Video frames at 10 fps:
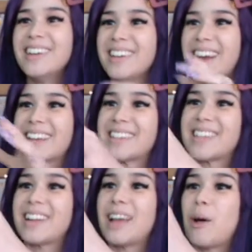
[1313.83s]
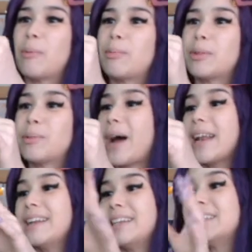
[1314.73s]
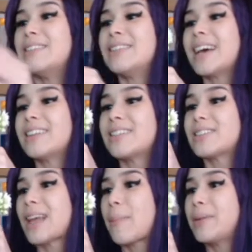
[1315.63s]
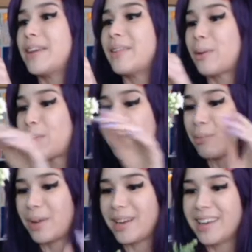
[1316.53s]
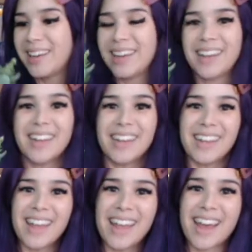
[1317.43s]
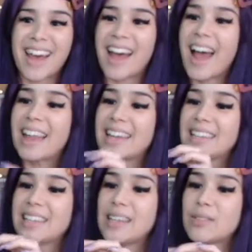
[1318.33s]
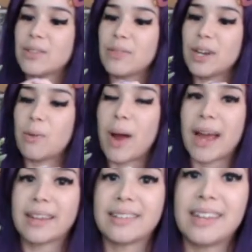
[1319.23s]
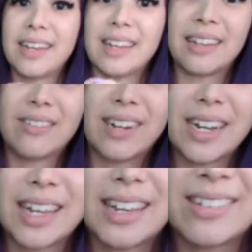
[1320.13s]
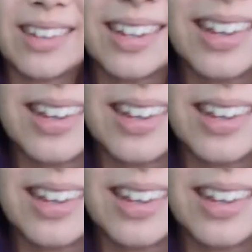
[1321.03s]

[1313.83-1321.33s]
I guess that'll help them bloom. I didn't need to do that, it just happened on their own. But yeah, I like the leaves. Are very waxy and they're very cute.